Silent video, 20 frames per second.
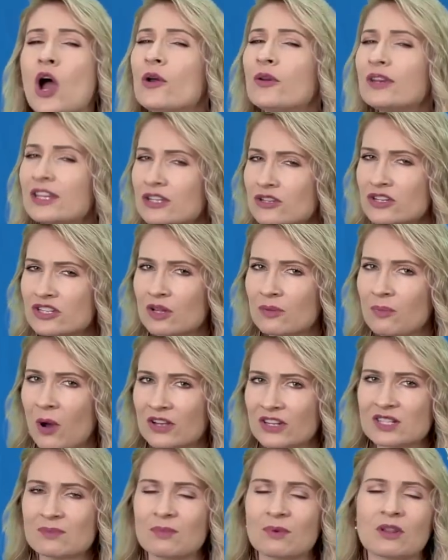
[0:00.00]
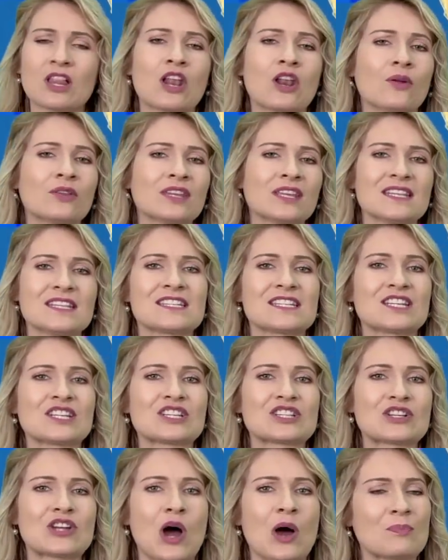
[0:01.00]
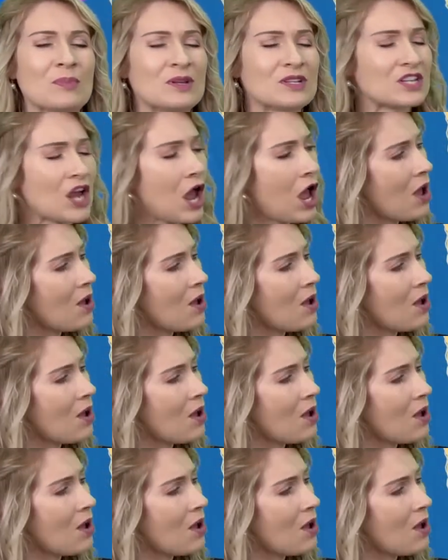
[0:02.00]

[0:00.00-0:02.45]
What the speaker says: only drizzle possible along the eastern escarpment.